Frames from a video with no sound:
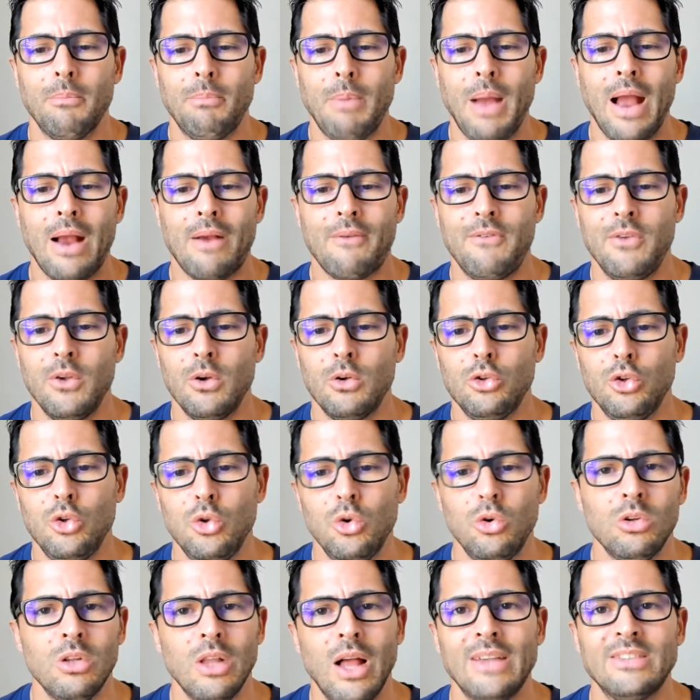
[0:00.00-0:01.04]
backfield,
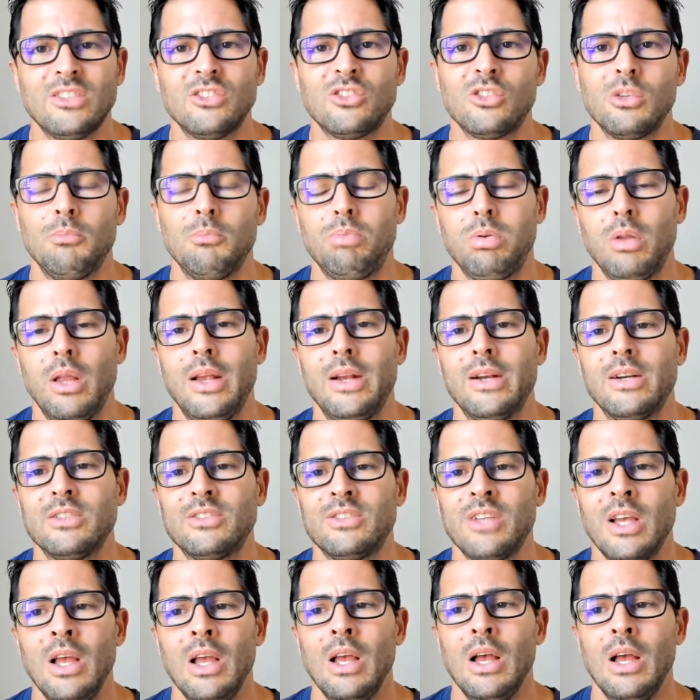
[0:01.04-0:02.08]
utilizing some players,